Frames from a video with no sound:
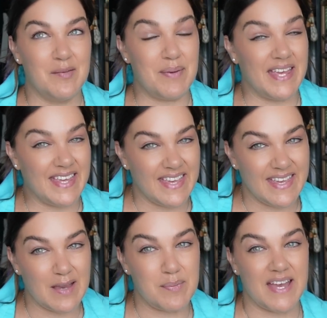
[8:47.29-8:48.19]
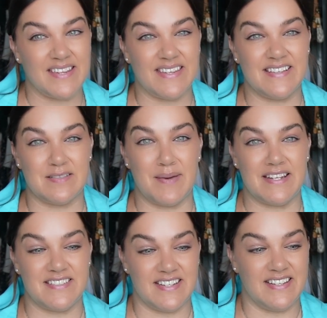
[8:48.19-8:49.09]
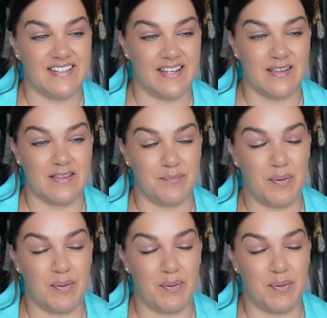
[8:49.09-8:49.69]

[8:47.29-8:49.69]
picky about things matching. The